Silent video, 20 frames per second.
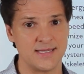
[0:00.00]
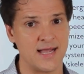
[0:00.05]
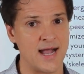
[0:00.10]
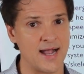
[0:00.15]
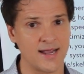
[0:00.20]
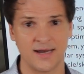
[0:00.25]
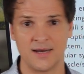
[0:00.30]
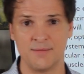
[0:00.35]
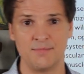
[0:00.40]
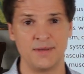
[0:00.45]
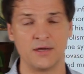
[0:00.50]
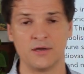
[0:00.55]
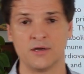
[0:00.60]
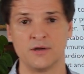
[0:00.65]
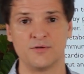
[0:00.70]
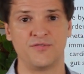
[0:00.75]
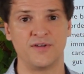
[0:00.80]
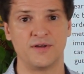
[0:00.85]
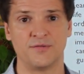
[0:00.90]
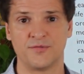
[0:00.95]
not going to be a
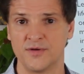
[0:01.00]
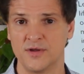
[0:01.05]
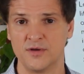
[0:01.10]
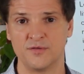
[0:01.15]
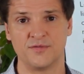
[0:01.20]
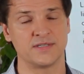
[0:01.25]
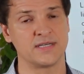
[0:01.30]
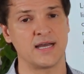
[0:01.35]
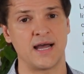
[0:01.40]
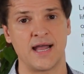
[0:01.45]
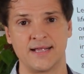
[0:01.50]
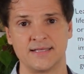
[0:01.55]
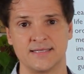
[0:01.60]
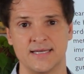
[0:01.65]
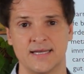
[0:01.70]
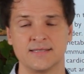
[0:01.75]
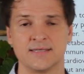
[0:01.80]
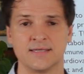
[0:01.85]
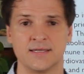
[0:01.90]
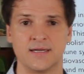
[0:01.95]
good fit for you if it's high
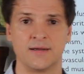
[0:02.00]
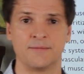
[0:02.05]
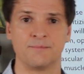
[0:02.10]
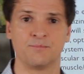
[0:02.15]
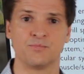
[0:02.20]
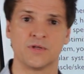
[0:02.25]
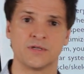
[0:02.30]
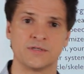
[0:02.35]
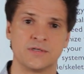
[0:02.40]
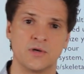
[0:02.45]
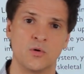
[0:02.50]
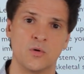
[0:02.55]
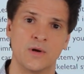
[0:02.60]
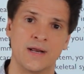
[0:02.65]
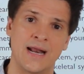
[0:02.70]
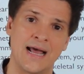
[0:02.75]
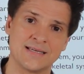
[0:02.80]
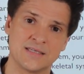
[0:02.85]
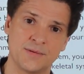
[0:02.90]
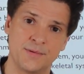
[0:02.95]
intensity. So it
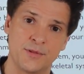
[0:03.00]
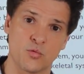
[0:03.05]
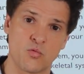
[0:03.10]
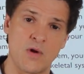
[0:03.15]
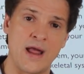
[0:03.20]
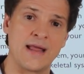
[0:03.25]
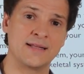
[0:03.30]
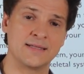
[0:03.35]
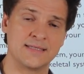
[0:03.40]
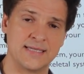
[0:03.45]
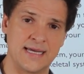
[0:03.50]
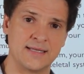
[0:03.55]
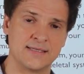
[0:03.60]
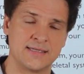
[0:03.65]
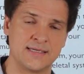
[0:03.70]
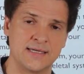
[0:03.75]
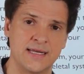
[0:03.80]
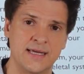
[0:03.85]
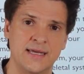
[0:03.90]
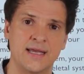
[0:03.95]
has to be the right
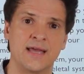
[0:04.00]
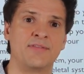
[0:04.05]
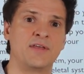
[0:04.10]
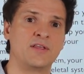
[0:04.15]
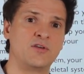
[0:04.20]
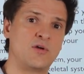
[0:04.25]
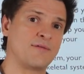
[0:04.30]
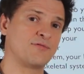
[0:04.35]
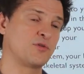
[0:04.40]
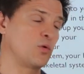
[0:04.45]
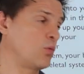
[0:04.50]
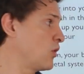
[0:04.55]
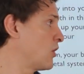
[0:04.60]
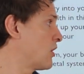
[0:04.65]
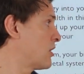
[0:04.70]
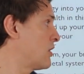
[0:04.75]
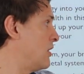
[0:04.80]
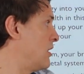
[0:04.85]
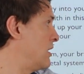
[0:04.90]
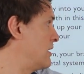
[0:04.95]
intensity, and then you have to
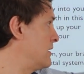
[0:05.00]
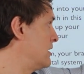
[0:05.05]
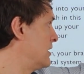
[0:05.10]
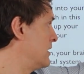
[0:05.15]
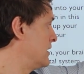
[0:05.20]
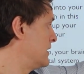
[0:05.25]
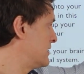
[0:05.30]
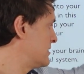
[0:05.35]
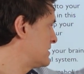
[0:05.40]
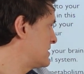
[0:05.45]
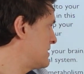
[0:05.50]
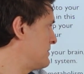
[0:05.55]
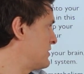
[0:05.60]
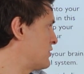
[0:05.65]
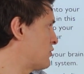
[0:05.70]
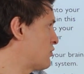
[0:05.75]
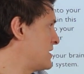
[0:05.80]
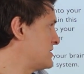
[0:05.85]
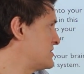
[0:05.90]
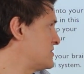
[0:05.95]
work on some of
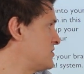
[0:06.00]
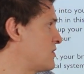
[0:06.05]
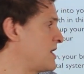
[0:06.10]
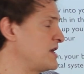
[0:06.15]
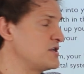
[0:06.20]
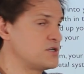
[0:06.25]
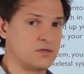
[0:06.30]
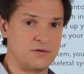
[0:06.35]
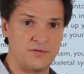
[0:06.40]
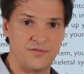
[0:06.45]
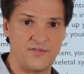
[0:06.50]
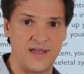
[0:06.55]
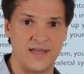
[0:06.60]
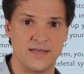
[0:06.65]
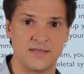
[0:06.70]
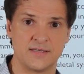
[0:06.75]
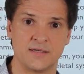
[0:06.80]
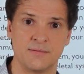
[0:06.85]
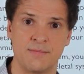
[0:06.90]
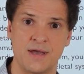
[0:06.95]
the restoration
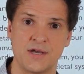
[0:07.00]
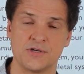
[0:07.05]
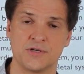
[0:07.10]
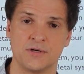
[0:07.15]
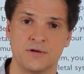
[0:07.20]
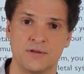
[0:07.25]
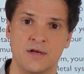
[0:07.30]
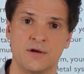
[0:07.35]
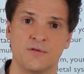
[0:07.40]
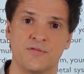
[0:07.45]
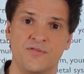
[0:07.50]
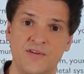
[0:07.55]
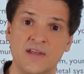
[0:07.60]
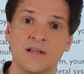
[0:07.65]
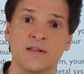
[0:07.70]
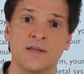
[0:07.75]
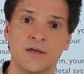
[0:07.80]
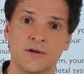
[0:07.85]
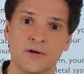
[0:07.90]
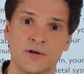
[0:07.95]
phase to make sure that you're
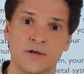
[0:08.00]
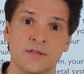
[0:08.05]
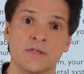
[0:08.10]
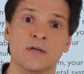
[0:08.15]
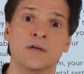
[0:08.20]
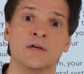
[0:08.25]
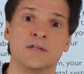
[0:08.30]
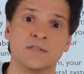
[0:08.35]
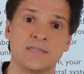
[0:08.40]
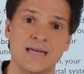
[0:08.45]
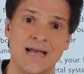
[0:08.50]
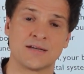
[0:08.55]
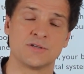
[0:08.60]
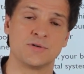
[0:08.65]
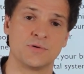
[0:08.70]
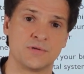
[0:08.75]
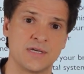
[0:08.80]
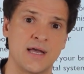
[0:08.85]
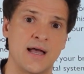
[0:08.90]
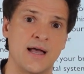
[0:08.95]
feeling good to
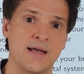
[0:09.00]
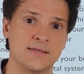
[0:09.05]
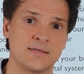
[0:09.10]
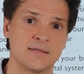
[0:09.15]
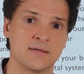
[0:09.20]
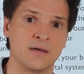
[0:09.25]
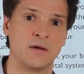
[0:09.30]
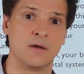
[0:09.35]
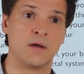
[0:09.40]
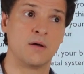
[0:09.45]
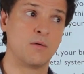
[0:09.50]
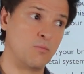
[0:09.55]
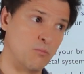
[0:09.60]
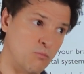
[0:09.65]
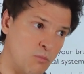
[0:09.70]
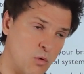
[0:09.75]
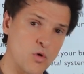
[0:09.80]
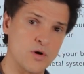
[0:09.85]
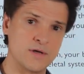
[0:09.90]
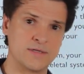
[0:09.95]
exercise
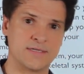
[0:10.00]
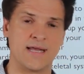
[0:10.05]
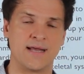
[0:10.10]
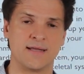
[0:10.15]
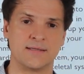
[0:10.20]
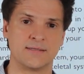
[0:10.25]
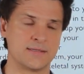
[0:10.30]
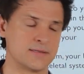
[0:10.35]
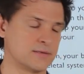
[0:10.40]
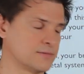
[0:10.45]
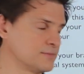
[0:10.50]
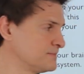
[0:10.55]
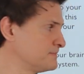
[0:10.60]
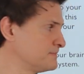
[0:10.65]
more intense.